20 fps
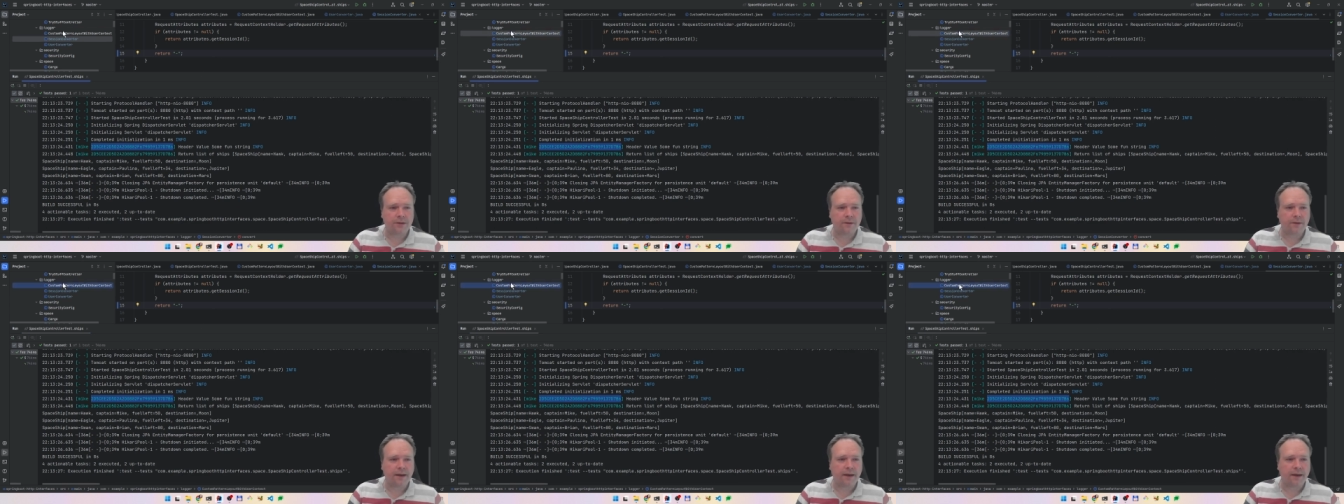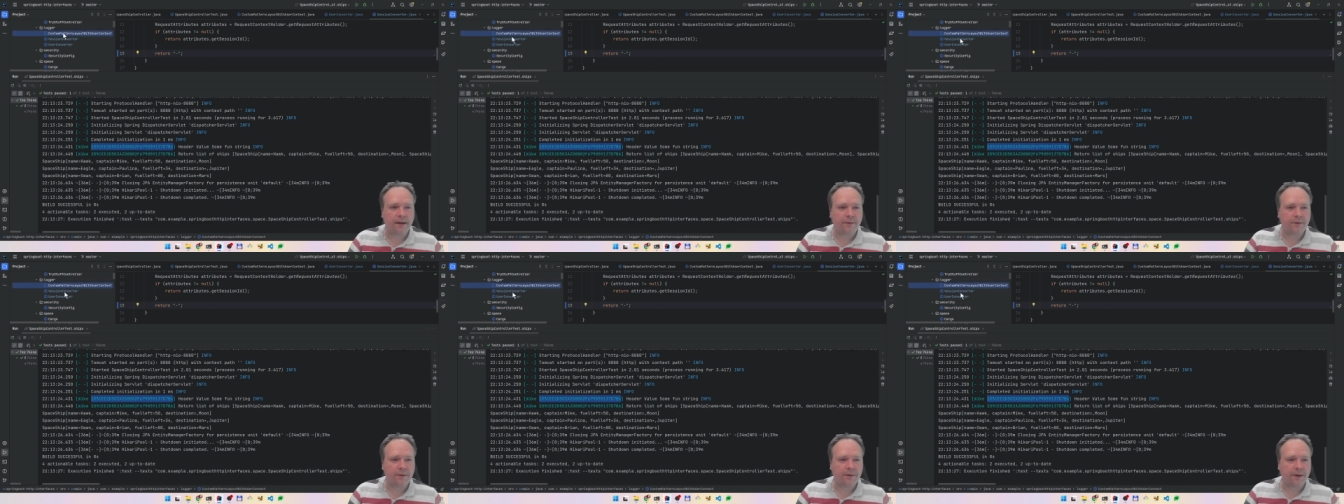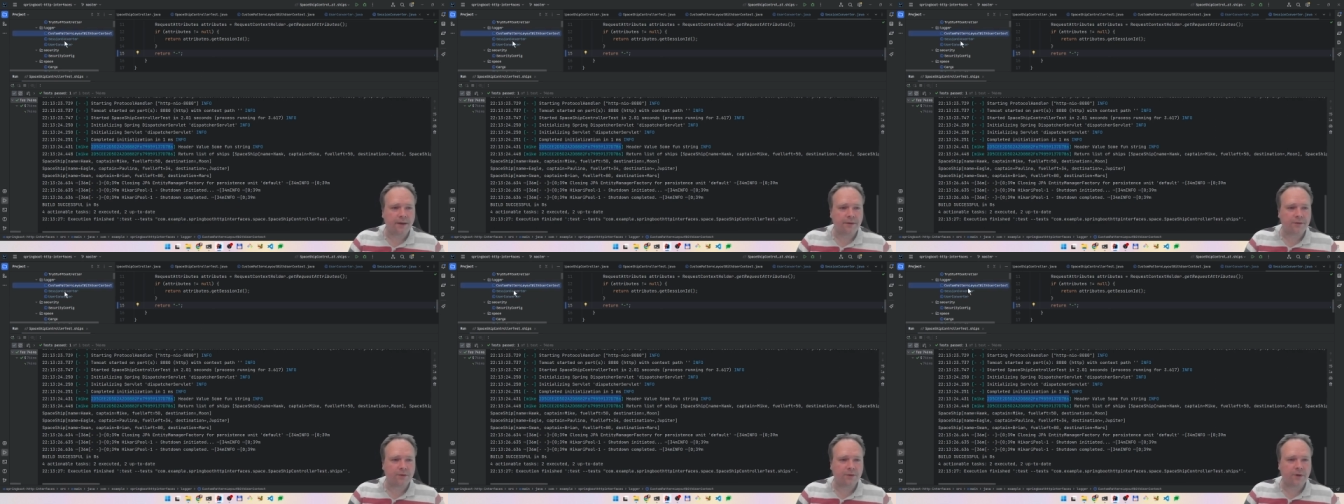So now you
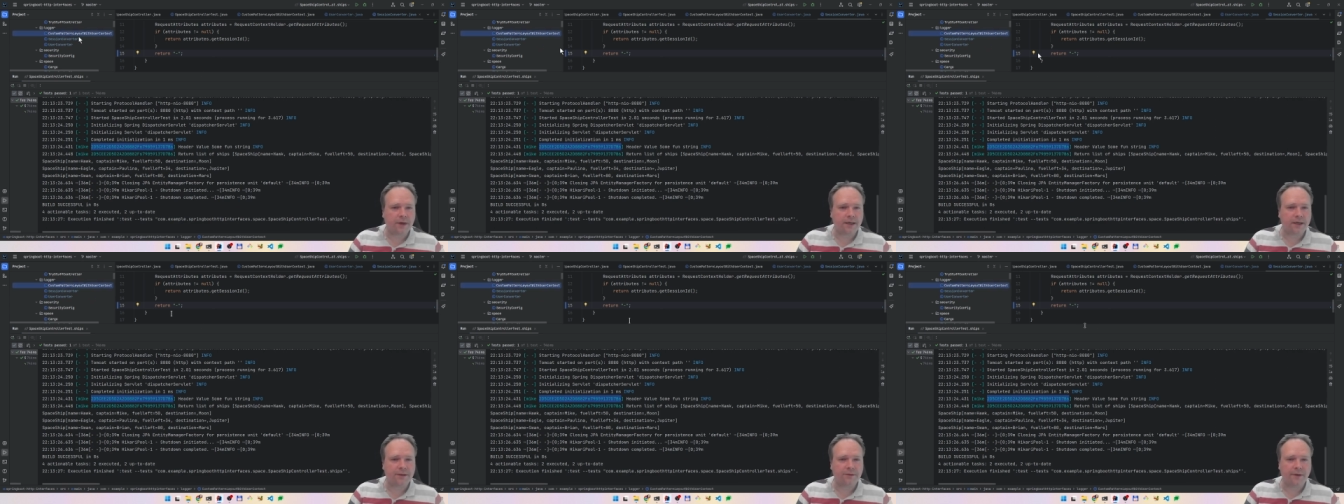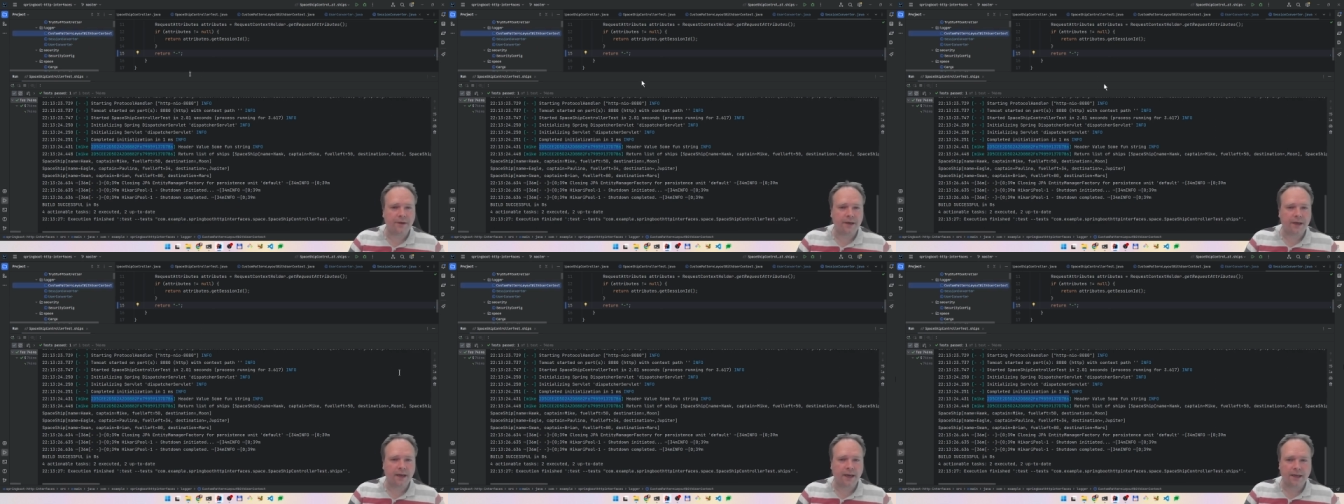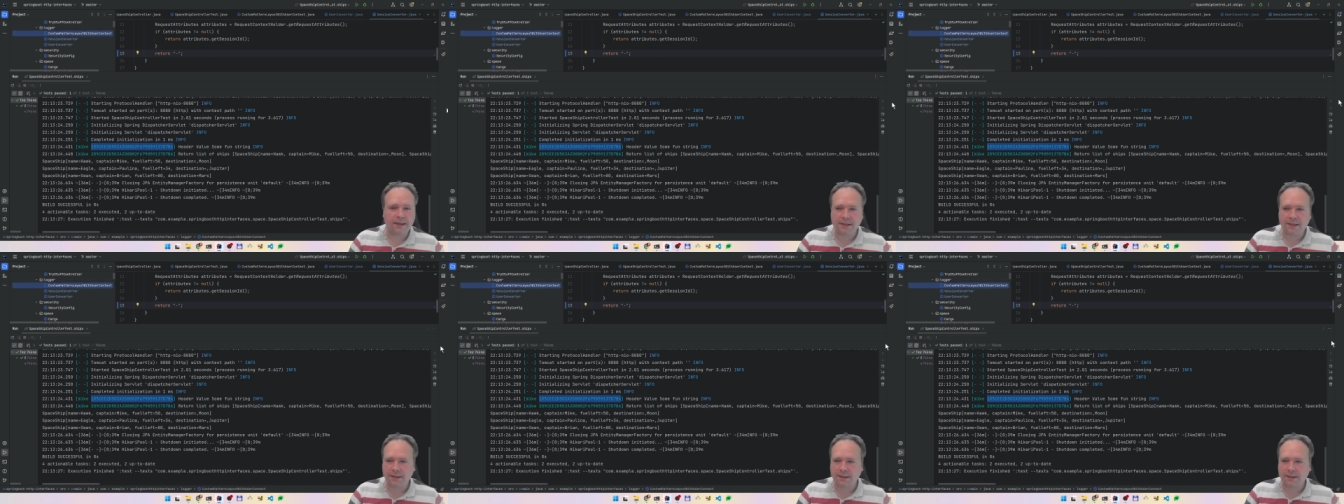have to create three
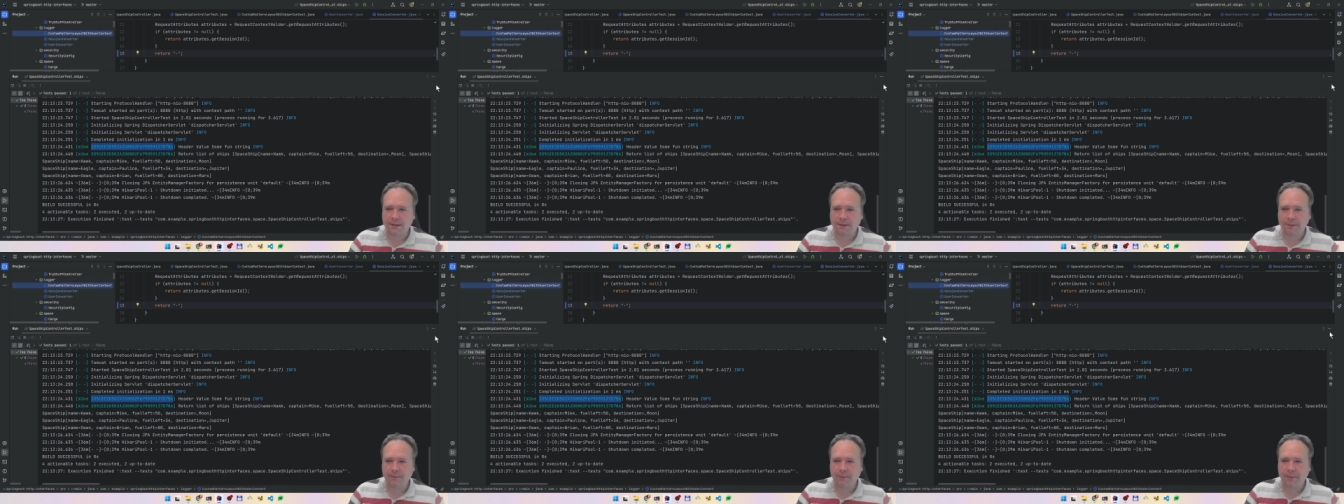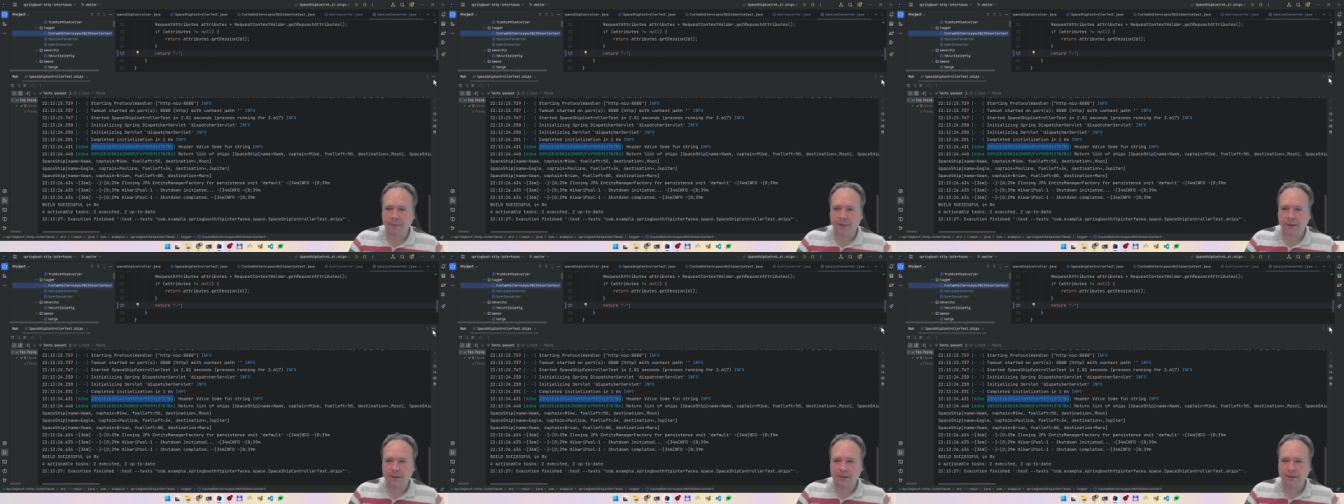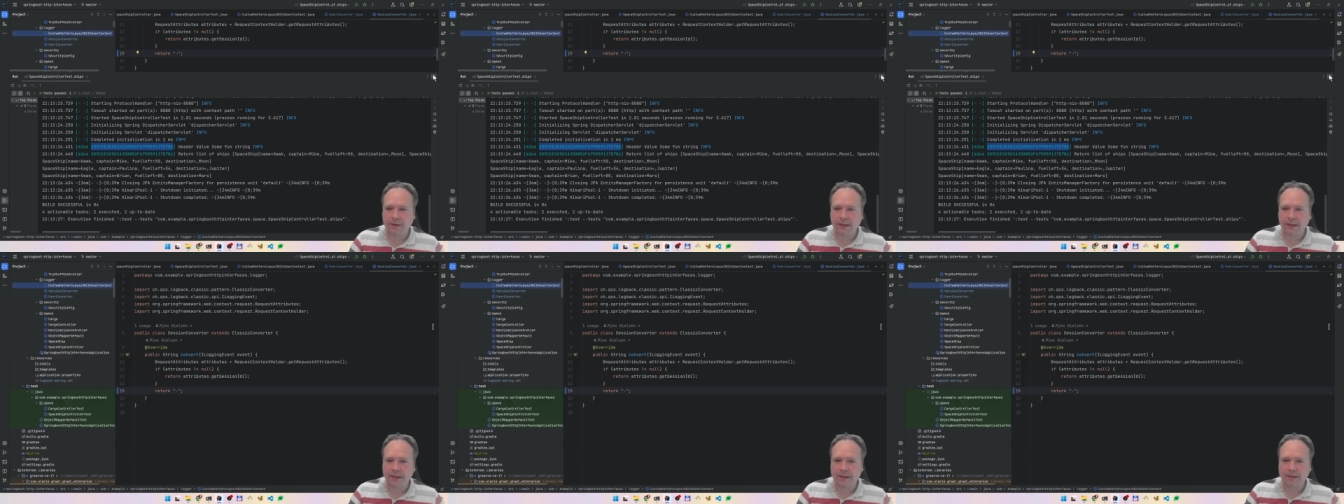classes.
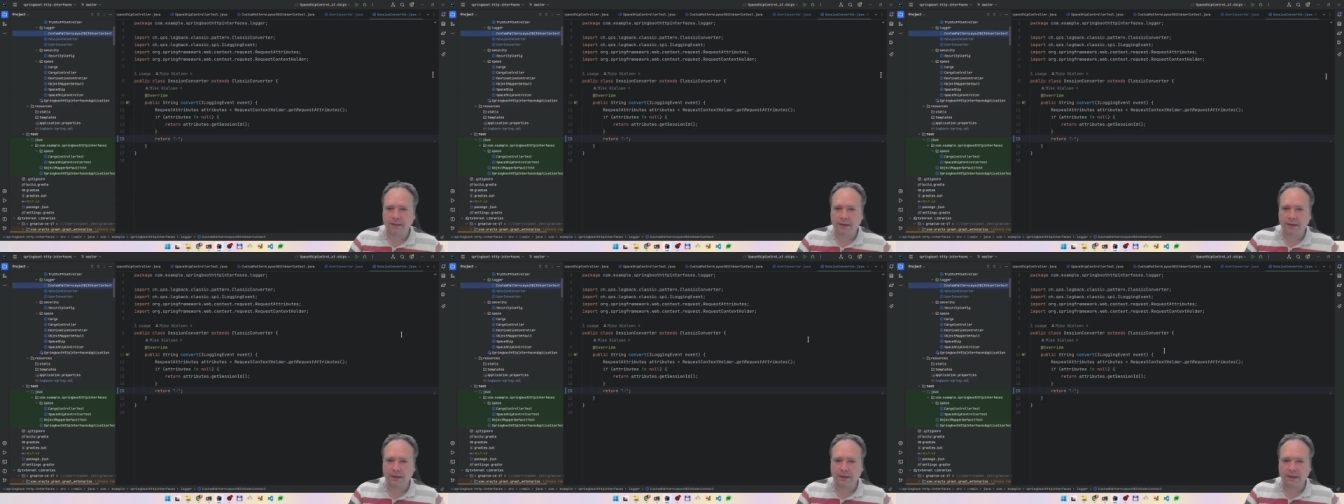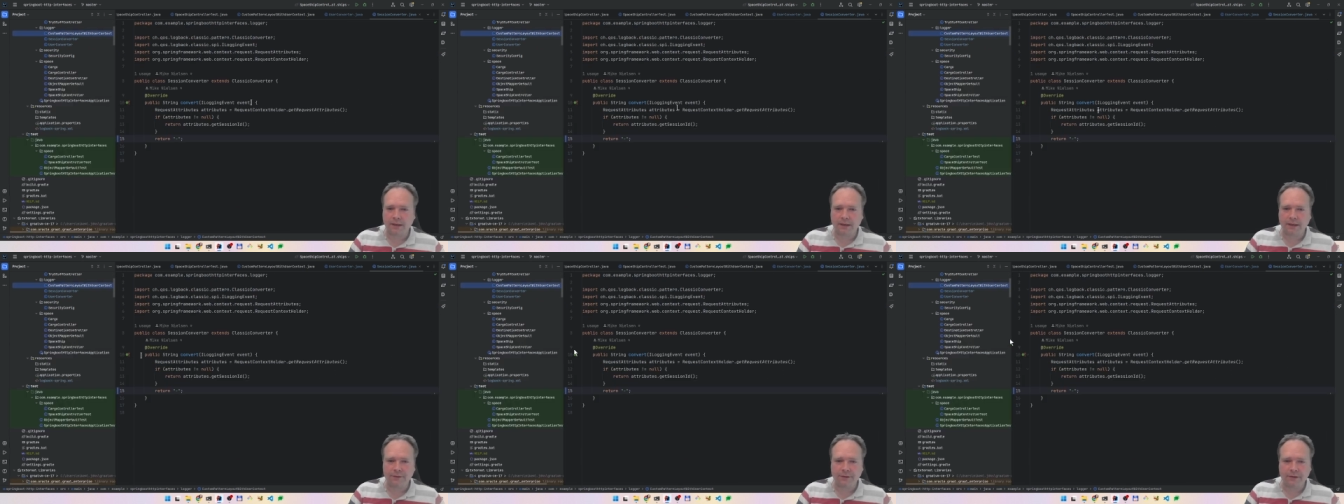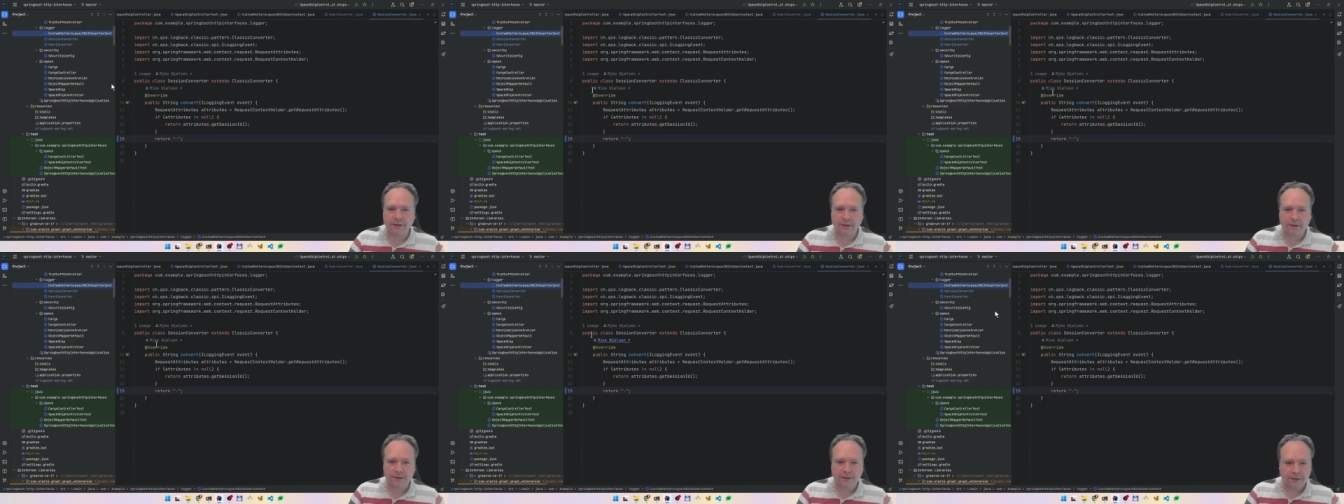So that is not that
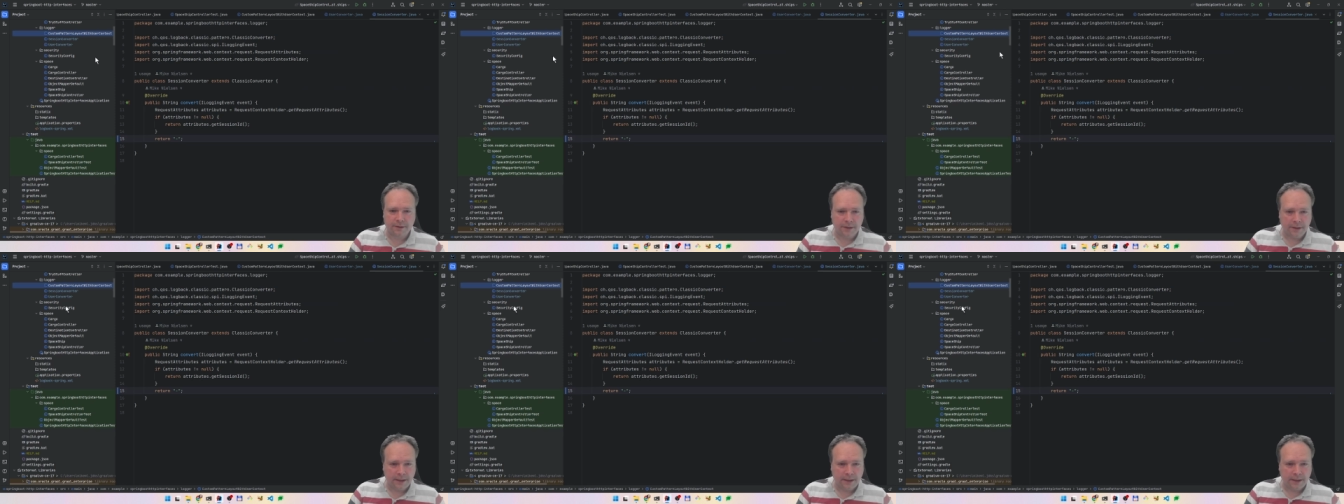difficult.